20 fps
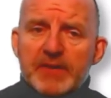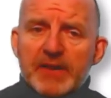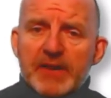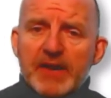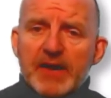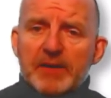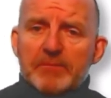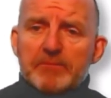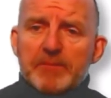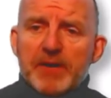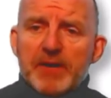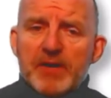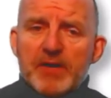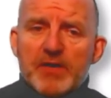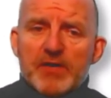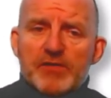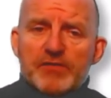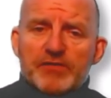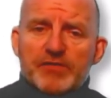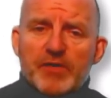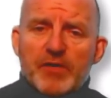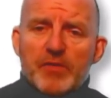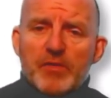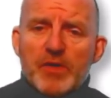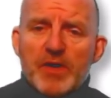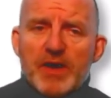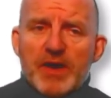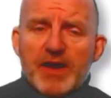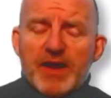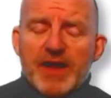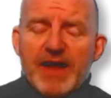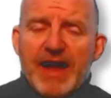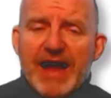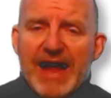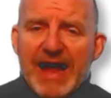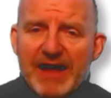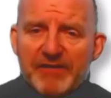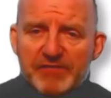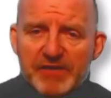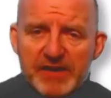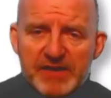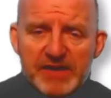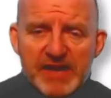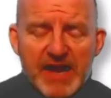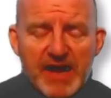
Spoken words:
Yep. So having